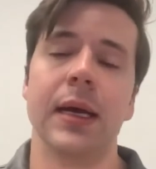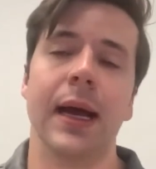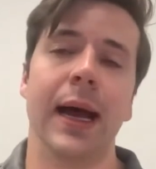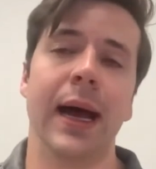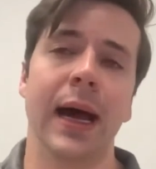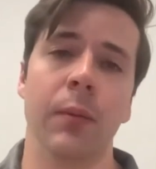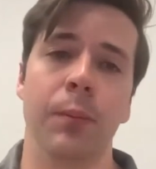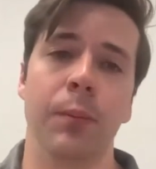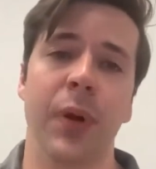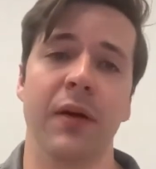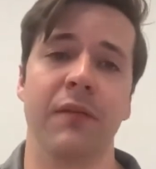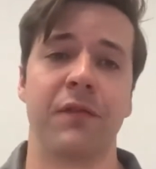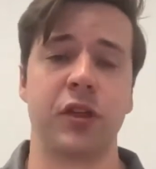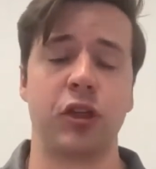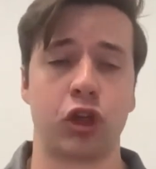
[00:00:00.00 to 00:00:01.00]
Um,
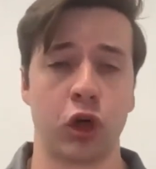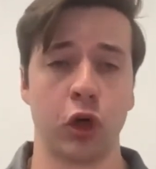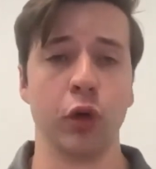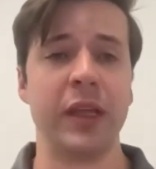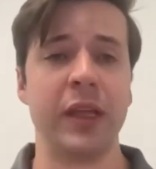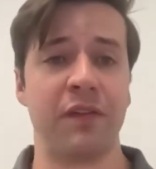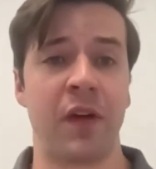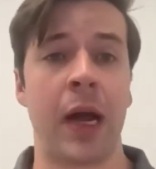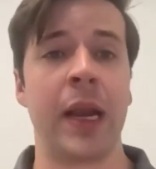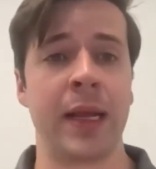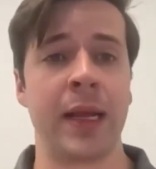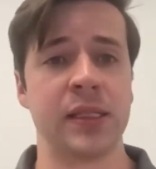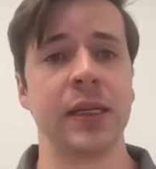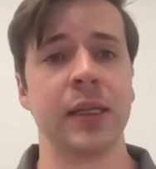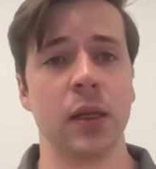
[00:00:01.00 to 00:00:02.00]
but truly
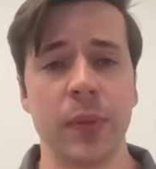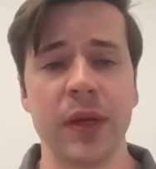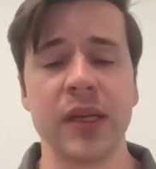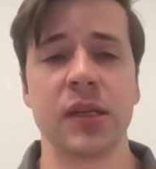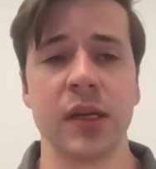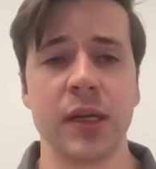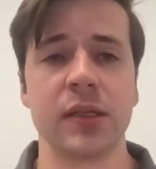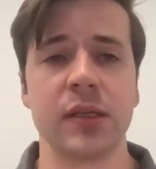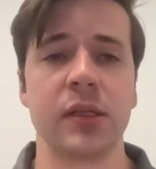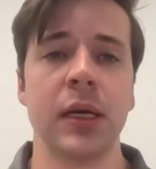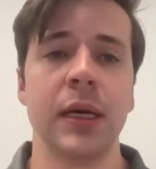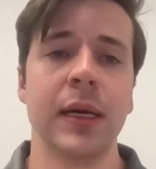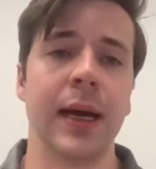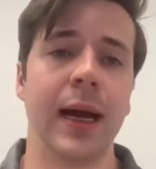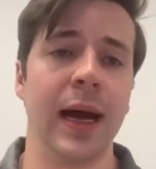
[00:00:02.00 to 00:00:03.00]
financing the business,
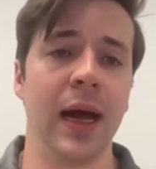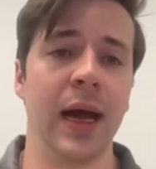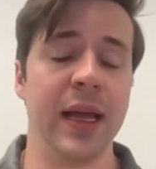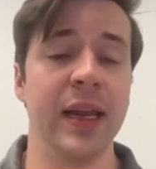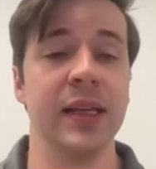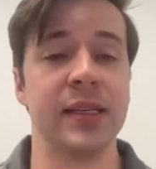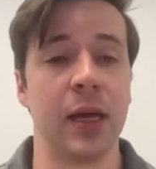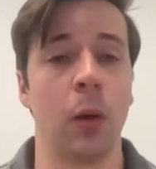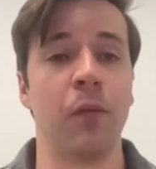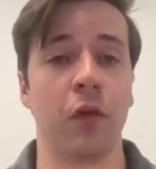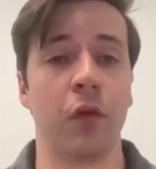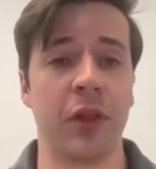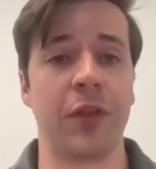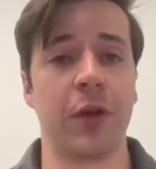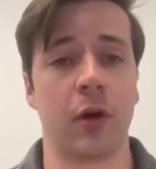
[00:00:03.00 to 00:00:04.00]
uh, it is helpful
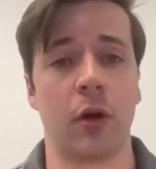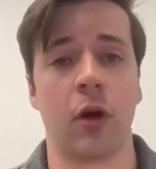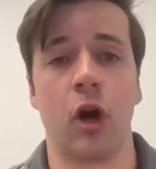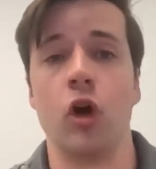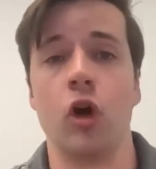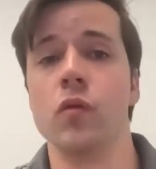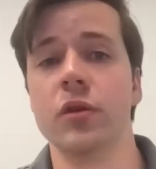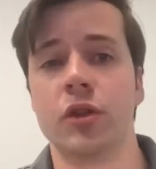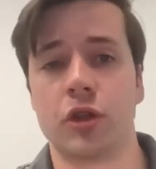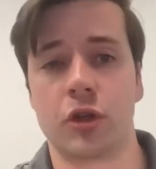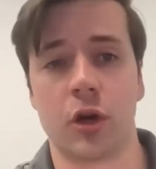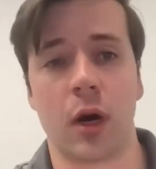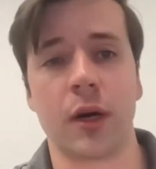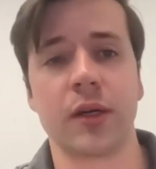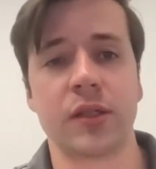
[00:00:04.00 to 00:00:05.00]
that there are owned
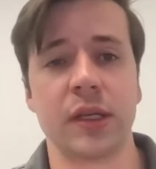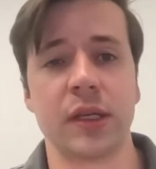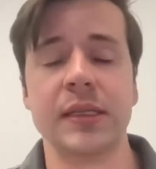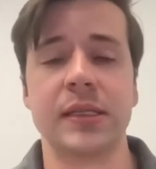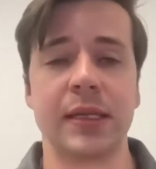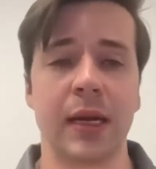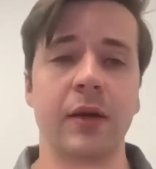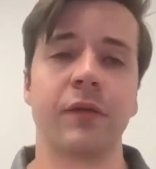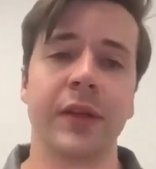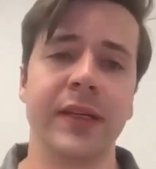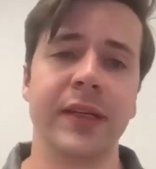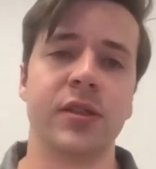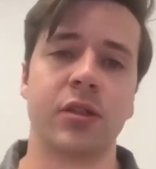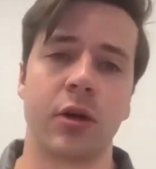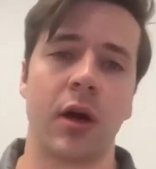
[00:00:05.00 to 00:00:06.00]
trucks instead of
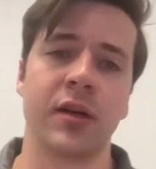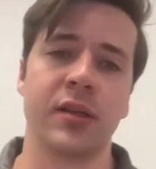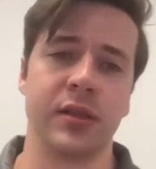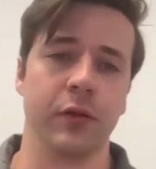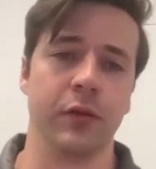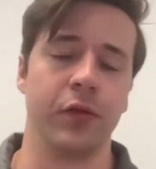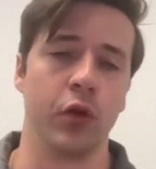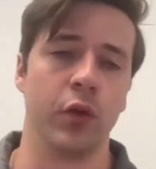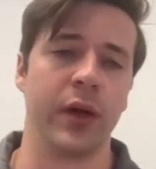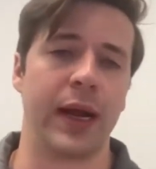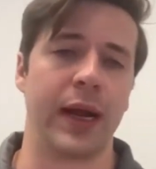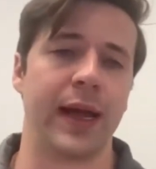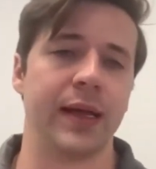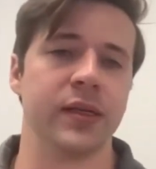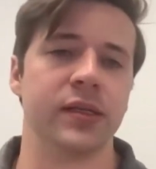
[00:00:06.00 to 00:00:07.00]
leased trucks. They'll view it
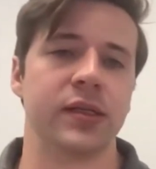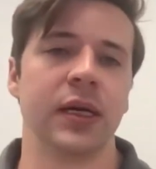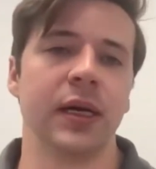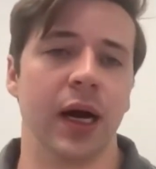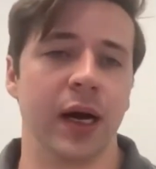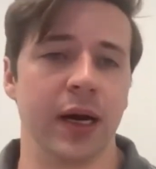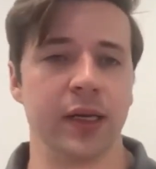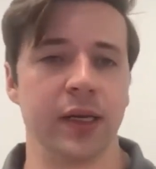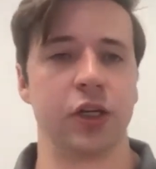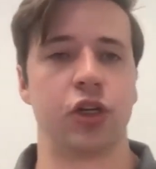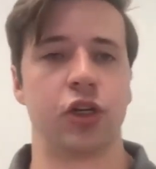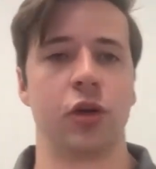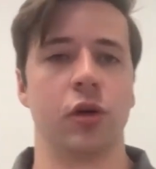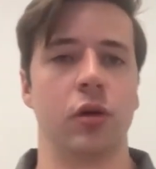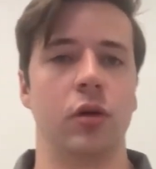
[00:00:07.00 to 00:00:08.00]
as an
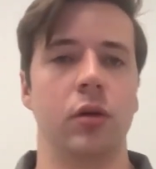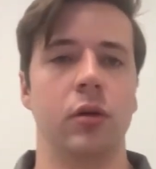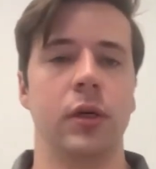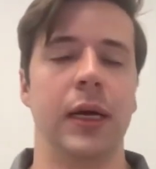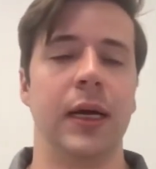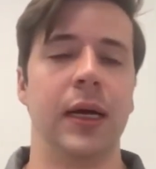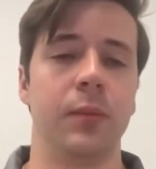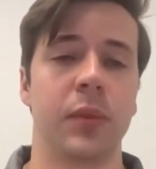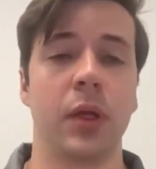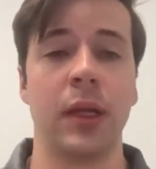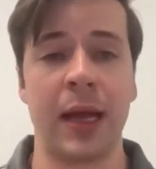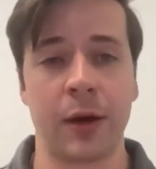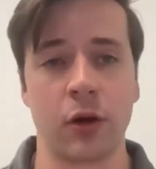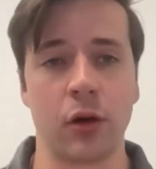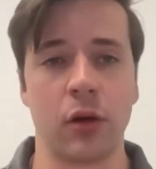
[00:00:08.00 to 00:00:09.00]
additional um,
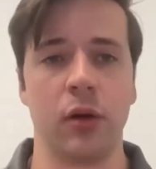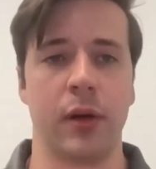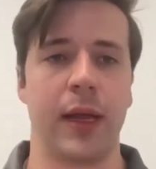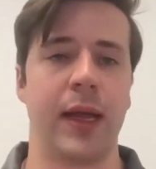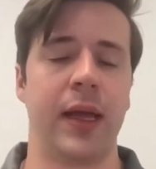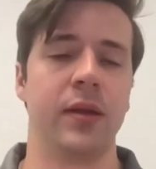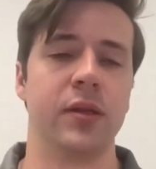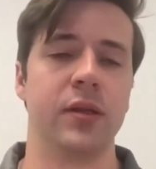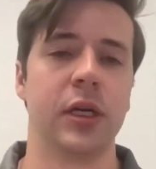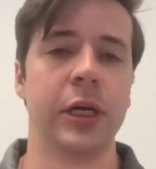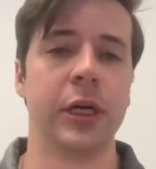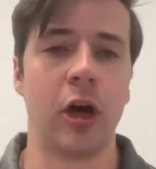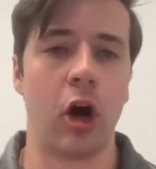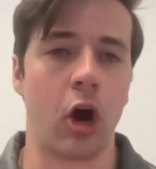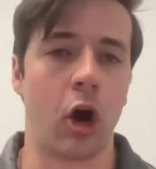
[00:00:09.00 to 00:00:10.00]
collateral and
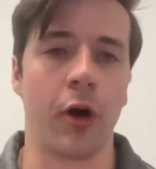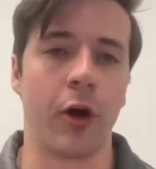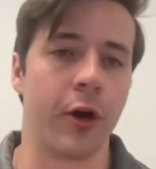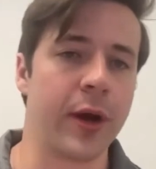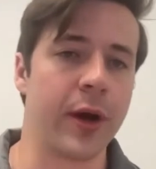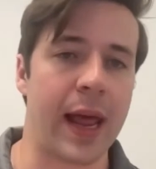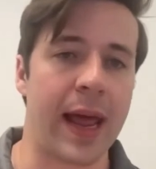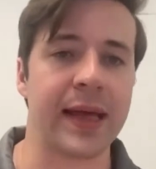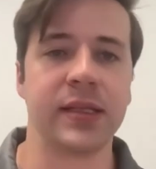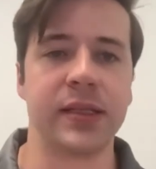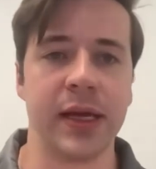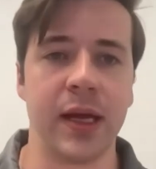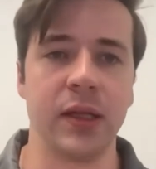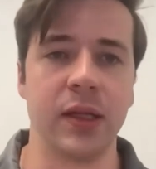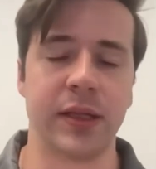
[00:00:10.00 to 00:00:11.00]
hard
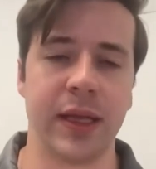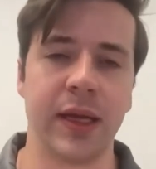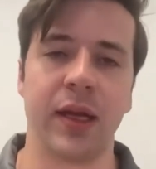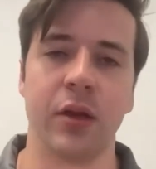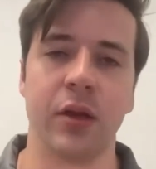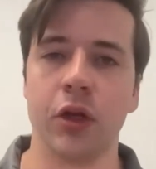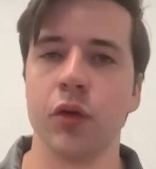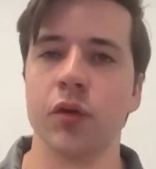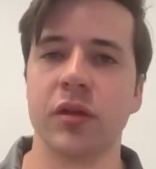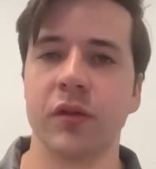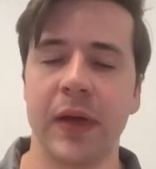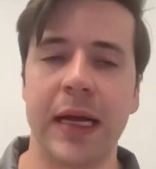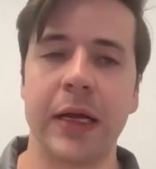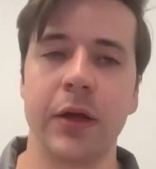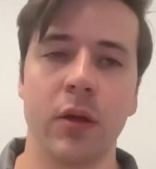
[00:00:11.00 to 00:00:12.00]
asset that they can use to
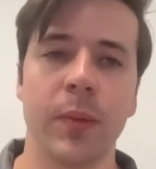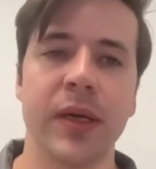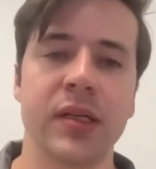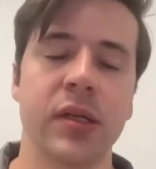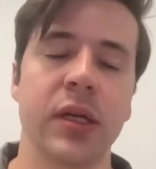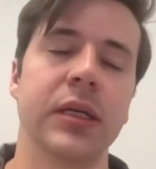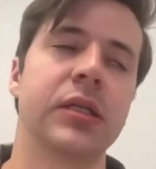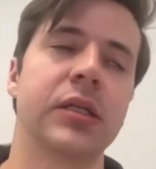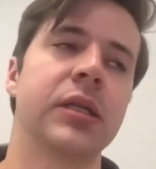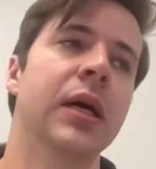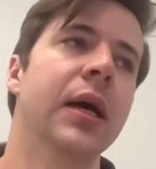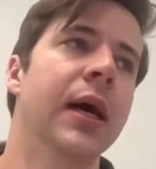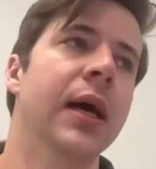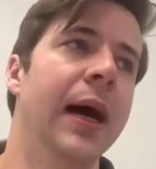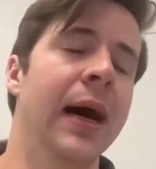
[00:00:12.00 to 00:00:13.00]
value the business.
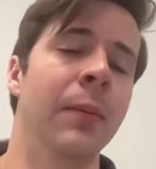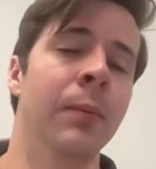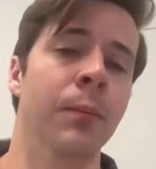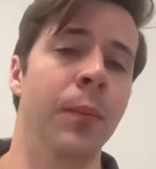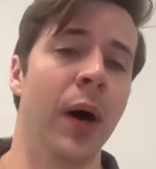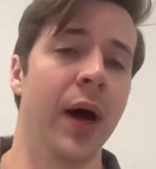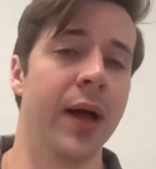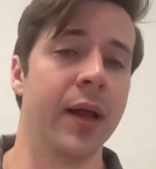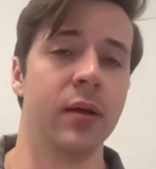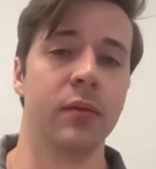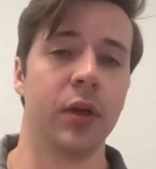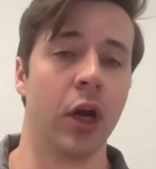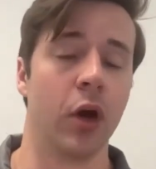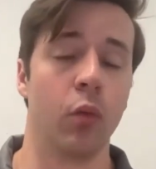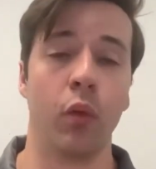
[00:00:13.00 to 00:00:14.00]
Um, but
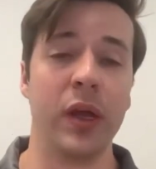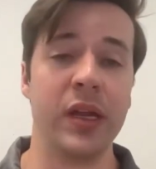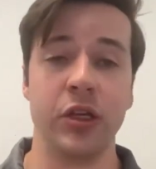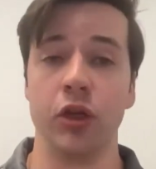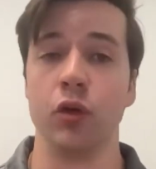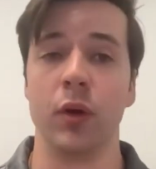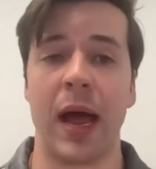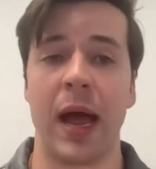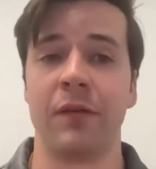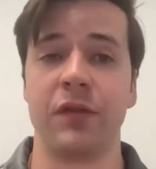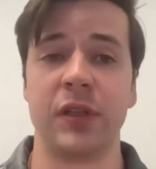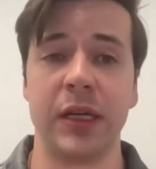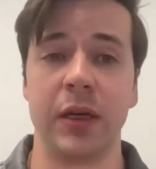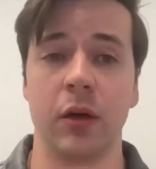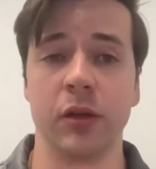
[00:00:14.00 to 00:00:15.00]
you know, we do have
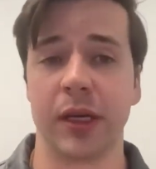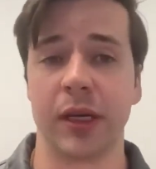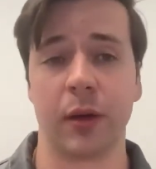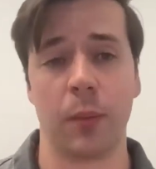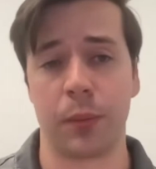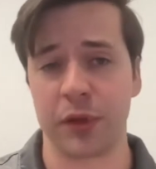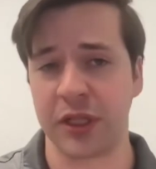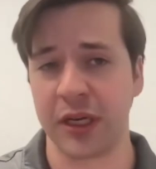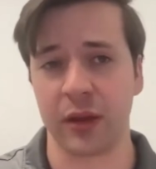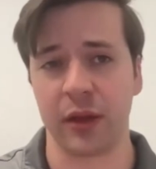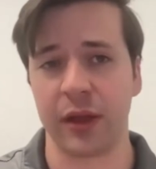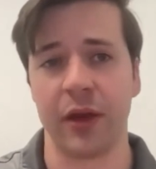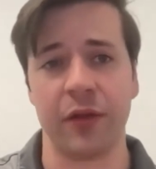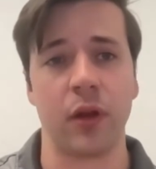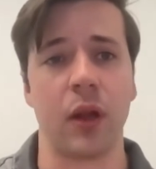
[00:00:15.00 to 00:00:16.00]
deals like uh, particularly
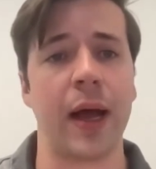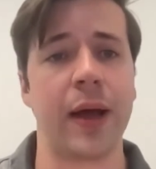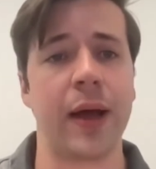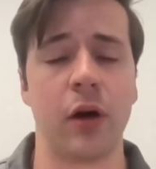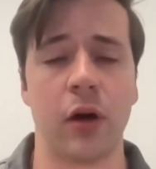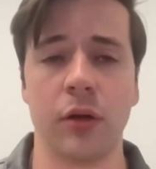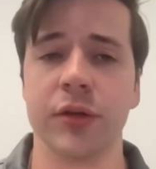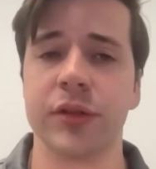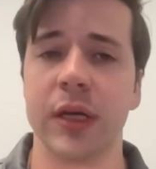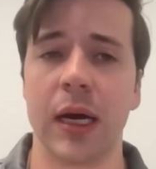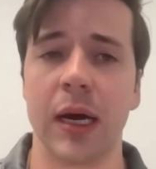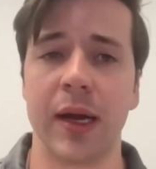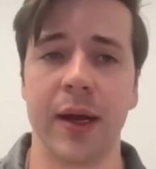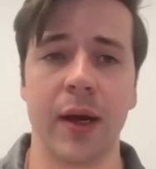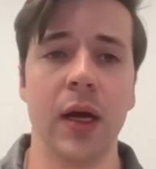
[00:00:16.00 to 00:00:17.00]
on the line haul
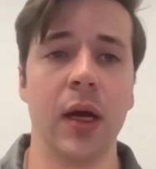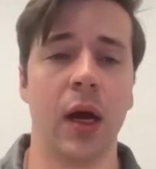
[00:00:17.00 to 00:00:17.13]
side.